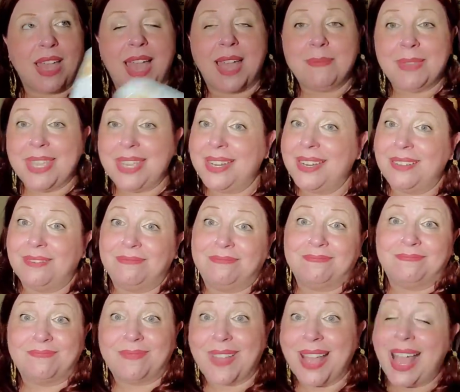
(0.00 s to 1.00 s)
I mean,
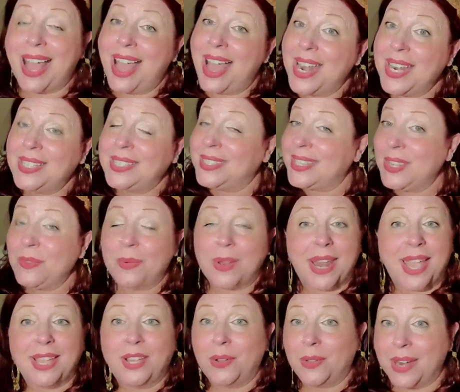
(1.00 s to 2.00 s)
honestly,
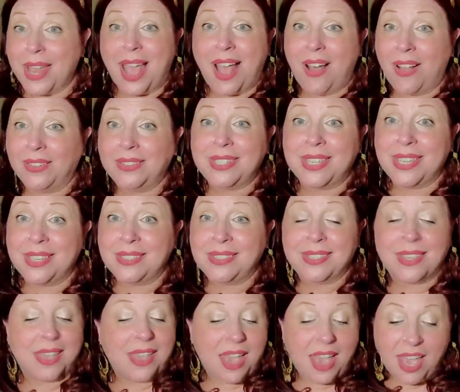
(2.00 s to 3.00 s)
when I go to
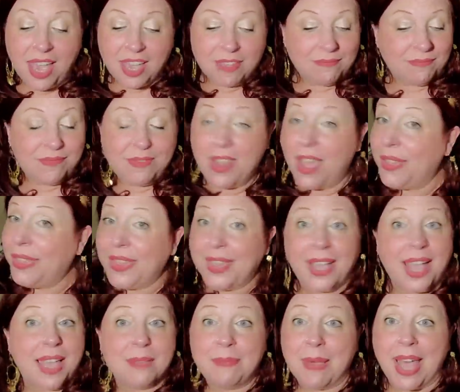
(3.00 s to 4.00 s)
Aldi's,
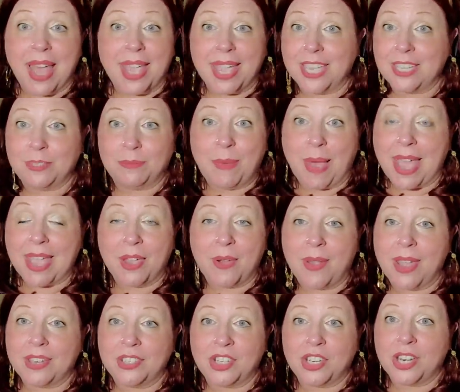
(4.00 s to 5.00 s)
nothing I buy is
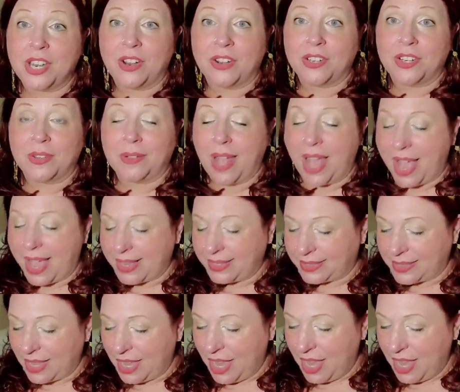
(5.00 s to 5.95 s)
bioengineered, you guys.